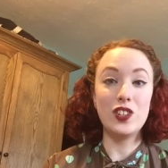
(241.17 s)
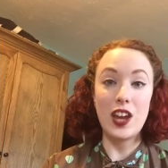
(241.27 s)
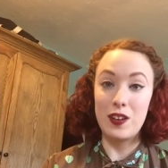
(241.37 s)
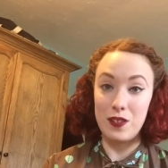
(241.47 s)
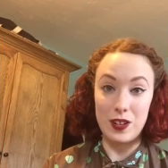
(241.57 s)

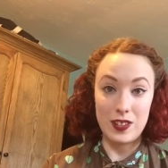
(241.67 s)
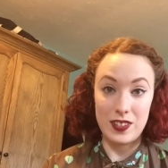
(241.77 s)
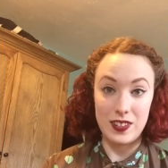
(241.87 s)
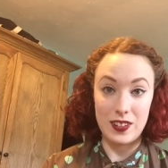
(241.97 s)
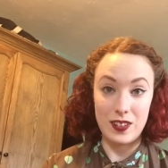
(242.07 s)

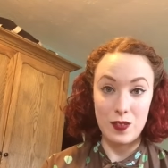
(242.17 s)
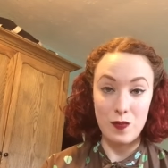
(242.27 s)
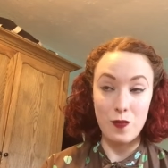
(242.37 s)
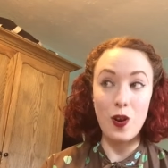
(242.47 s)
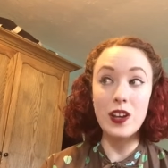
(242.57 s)
generous,
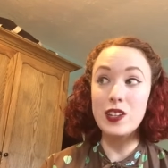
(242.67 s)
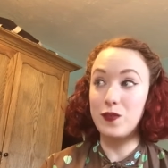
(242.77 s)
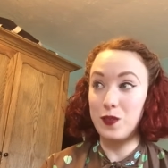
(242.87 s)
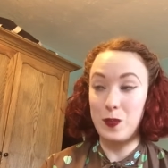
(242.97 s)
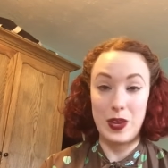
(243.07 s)

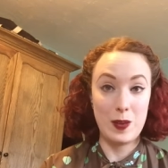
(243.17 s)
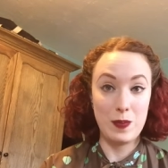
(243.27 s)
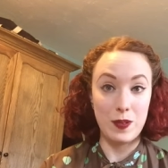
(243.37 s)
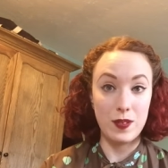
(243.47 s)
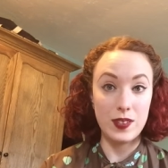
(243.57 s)
wonderful
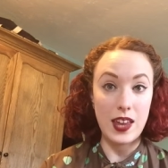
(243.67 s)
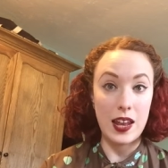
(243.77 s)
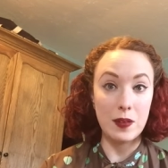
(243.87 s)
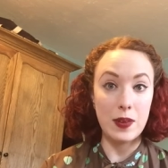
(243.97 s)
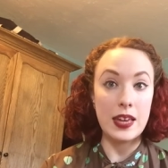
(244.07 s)
people
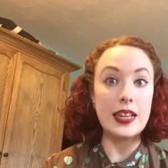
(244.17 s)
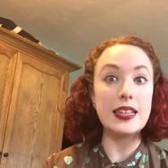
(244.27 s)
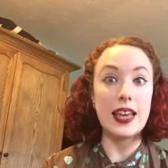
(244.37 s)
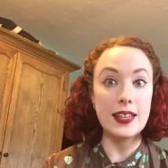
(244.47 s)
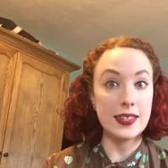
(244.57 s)
telling me,
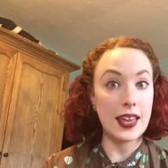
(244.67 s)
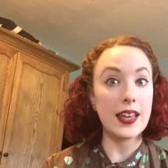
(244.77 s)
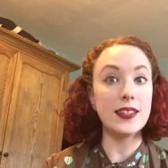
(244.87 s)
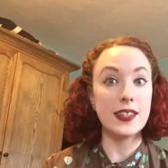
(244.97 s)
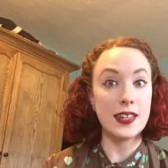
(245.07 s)
yes,
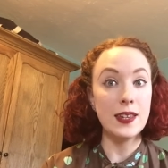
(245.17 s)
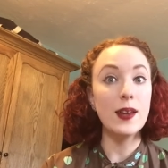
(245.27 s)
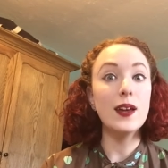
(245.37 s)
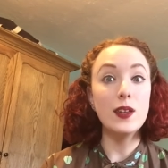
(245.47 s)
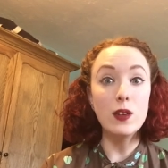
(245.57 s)
Katie,
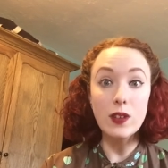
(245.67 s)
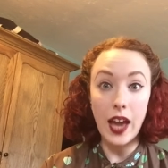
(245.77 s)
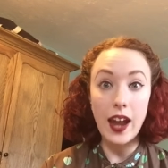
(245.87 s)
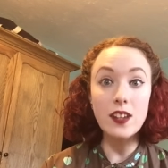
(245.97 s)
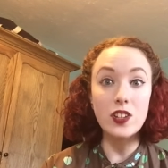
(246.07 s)
you
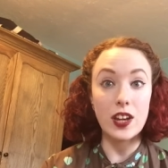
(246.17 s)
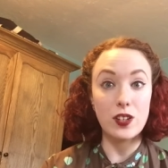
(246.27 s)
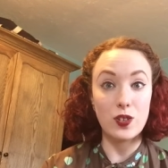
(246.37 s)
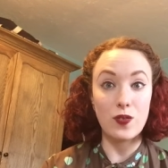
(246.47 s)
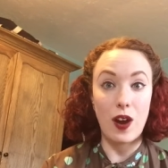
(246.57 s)
can
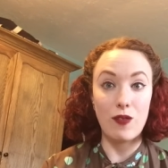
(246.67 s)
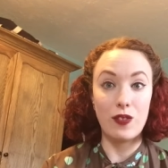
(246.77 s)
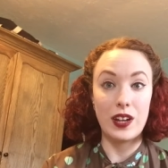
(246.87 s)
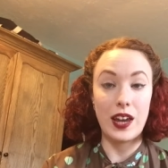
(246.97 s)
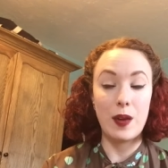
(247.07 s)
change your
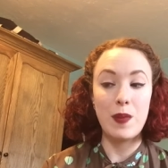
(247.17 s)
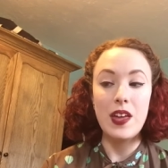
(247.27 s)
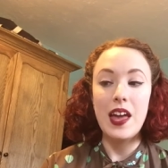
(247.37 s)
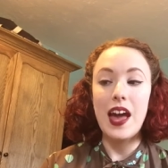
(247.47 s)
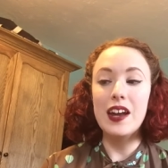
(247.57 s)
Ravelry name.
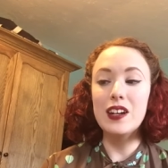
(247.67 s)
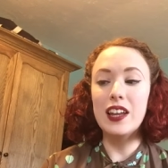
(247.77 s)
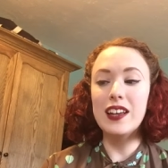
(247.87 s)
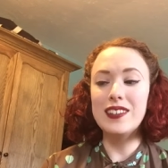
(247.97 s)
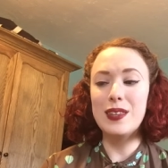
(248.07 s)
And I'd
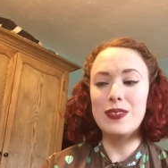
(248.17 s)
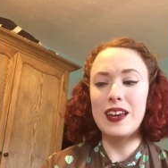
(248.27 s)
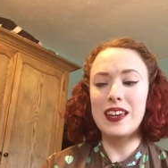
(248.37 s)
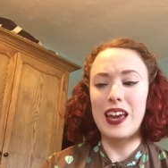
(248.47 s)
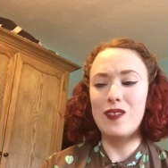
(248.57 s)
like to
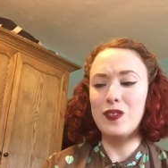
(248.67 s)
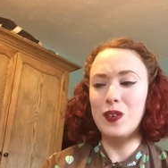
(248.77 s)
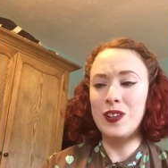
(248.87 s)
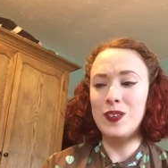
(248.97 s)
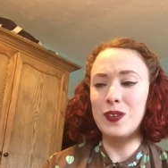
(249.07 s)
thank
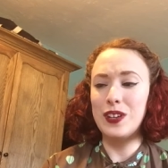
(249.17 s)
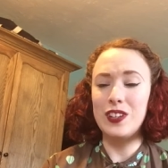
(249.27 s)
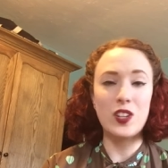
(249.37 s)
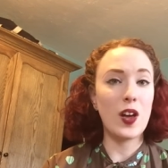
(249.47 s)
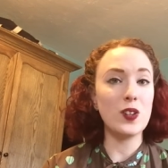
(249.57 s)
everyone who got
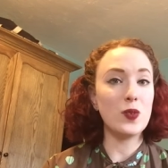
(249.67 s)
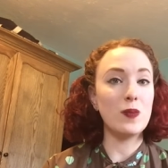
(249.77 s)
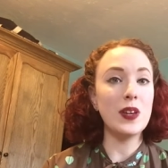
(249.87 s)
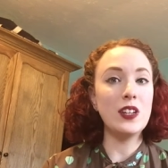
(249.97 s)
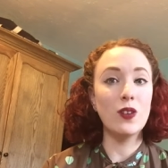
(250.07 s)
in touch
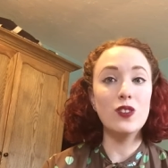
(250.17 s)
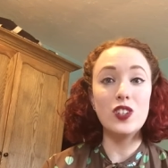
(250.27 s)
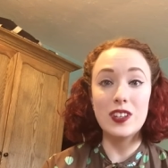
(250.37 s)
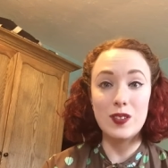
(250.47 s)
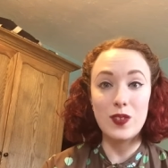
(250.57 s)
with me, not
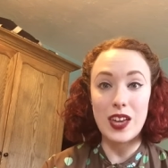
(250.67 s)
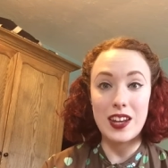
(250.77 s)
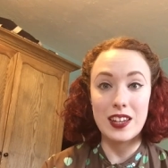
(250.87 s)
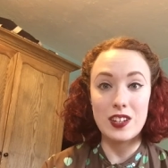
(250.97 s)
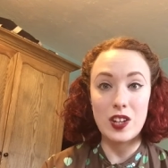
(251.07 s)
just for
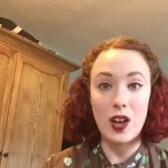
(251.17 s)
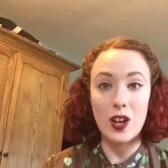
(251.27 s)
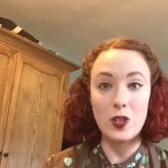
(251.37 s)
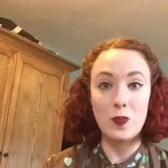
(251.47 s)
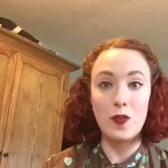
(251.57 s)
getting in
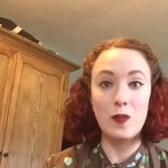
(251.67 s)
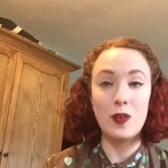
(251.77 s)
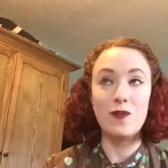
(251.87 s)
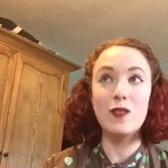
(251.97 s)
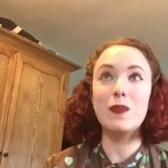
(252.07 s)
touch, but
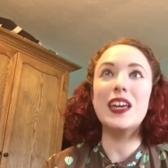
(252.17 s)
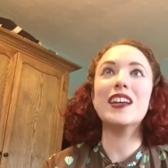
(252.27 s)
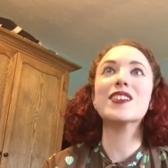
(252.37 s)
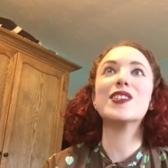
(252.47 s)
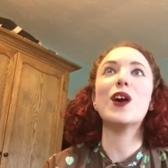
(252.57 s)
for
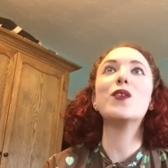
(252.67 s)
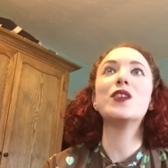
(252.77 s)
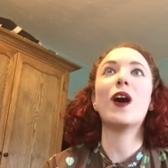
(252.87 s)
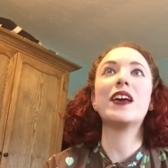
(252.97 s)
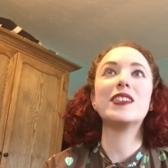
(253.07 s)
being so
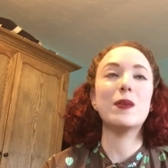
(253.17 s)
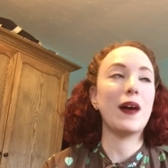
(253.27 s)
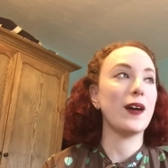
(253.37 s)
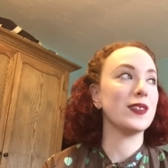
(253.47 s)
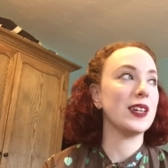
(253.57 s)
nice
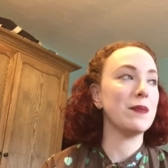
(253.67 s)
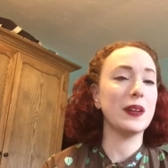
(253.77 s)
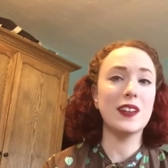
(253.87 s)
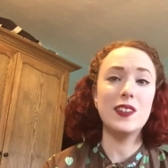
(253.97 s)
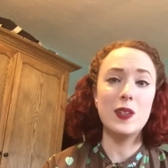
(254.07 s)
about it.
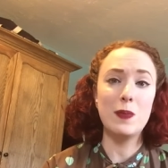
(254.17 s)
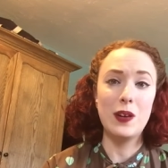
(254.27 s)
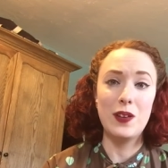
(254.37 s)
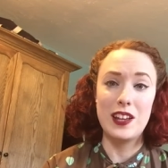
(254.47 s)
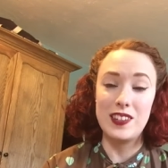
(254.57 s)
Because to be
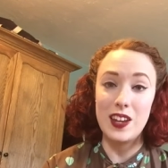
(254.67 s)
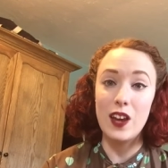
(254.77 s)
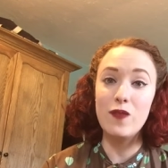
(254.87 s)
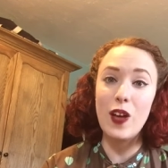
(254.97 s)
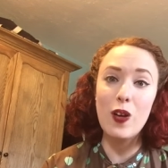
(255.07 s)
honest,
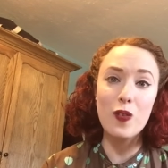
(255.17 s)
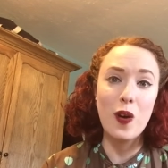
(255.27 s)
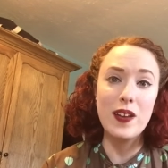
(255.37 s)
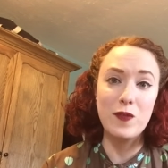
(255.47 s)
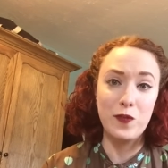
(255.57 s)
I felt
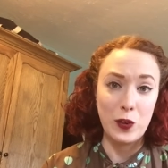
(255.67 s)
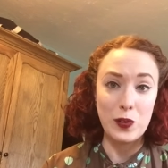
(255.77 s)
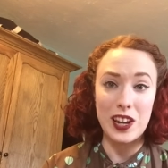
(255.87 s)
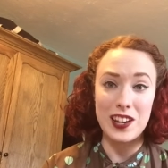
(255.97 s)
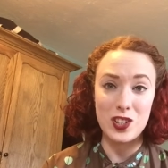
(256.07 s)
quite
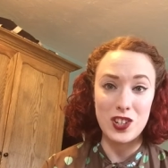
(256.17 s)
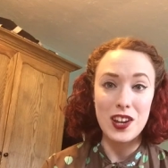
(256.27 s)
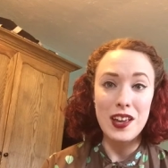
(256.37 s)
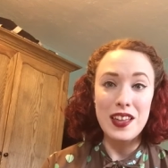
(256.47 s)
foolish